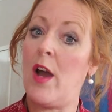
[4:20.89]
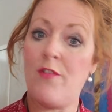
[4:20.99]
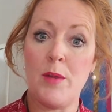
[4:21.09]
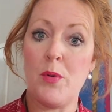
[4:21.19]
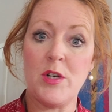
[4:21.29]

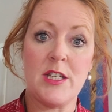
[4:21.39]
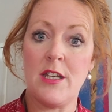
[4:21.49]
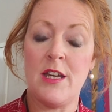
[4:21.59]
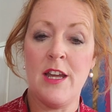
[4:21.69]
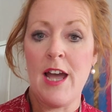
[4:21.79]

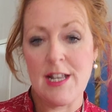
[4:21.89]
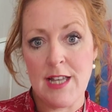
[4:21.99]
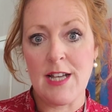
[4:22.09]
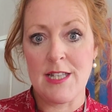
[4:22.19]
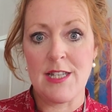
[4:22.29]
everybody has
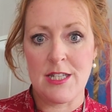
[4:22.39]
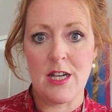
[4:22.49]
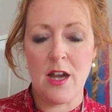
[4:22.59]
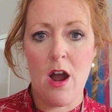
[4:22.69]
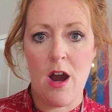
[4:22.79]
access to a
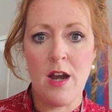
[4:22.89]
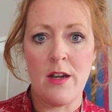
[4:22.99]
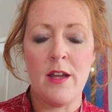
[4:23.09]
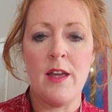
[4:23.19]
car.